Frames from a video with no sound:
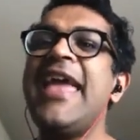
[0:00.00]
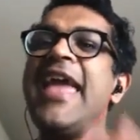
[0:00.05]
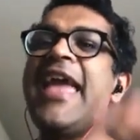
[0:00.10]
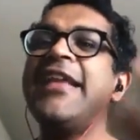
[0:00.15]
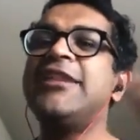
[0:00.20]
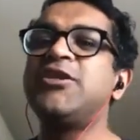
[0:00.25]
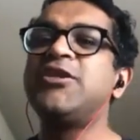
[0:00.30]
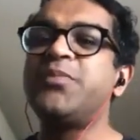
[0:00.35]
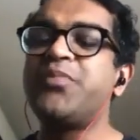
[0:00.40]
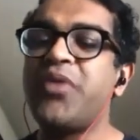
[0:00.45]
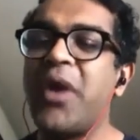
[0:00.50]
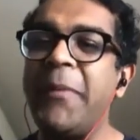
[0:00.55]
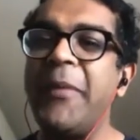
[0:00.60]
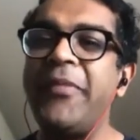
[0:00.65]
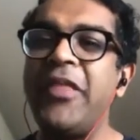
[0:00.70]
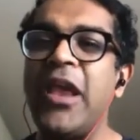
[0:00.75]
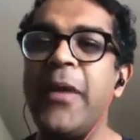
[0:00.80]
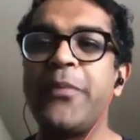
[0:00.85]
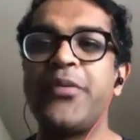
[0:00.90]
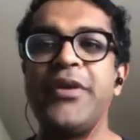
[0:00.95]
It's
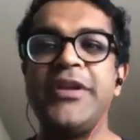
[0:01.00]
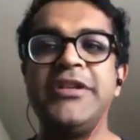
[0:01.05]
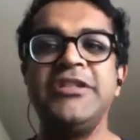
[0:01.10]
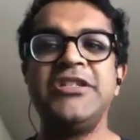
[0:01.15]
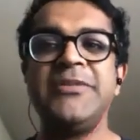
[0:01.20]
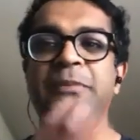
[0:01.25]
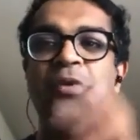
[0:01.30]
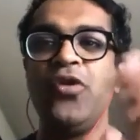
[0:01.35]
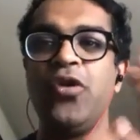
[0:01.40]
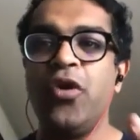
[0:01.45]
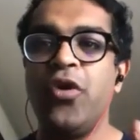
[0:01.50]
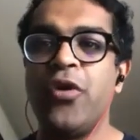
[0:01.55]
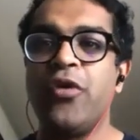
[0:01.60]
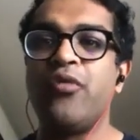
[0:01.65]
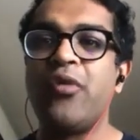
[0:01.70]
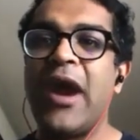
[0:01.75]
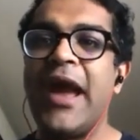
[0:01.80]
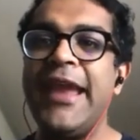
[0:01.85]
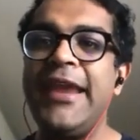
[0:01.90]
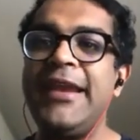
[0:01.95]
probably a principle or
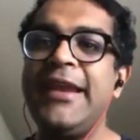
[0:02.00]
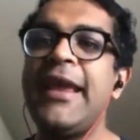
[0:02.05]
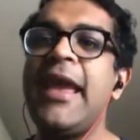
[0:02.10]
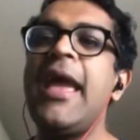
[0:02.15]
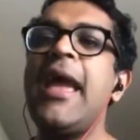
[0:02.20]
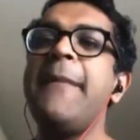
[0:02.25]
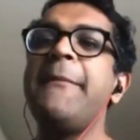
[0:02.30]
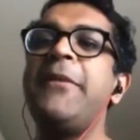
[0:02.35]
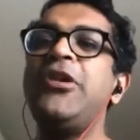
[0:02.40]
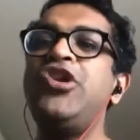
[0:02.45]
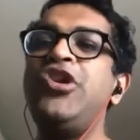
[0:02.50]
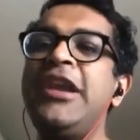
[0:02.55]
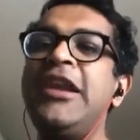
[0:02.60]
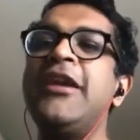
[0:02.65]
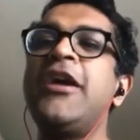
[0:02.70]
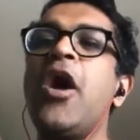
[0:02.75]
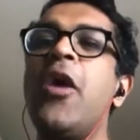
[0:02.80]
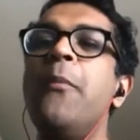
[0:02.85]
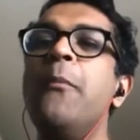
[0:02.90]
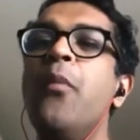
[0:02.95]
right, but you need to
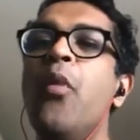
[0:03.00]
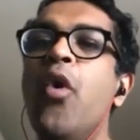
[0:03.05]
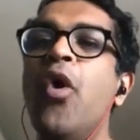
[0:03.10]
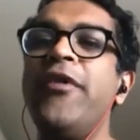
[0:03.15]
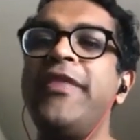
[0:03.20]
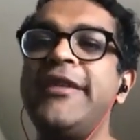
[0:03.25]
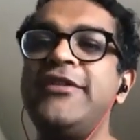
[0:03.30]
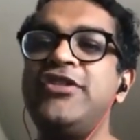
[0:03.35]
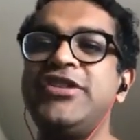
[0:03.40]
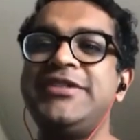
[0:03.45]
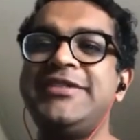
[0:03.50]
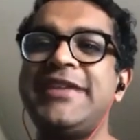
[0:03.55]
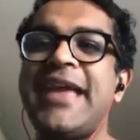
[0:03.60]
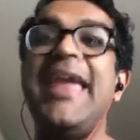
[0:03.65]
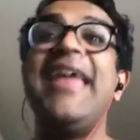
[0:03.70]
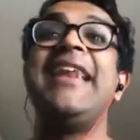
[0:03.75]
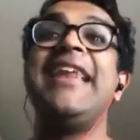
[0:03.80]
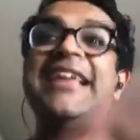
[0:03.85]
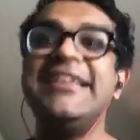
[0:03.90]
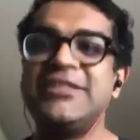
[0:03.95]
go more than just
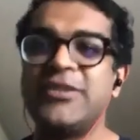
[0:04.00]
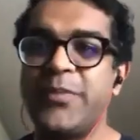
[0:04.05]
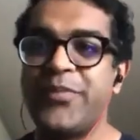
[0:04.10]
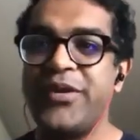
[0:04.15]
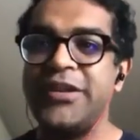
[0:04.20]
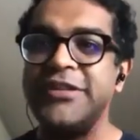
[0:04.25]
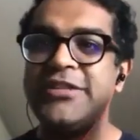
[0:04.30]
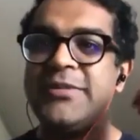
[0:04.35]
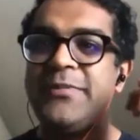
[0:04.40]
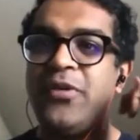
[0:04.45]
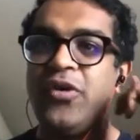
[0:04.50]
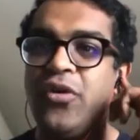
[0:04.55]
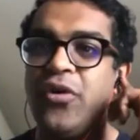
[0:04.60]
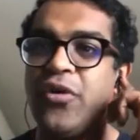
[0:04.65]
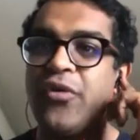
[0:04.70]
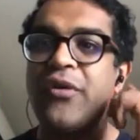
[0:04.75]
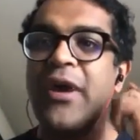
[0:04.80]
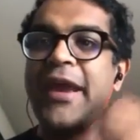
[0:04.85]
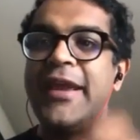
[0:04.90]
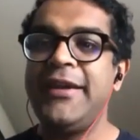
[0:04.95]
say it is a principle
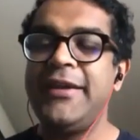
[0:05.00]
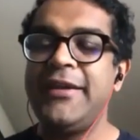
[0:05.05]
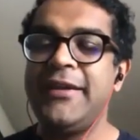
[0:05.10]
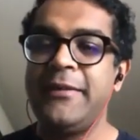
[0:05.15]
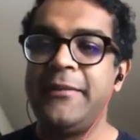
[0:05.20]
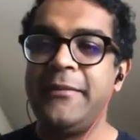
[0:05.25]
or right.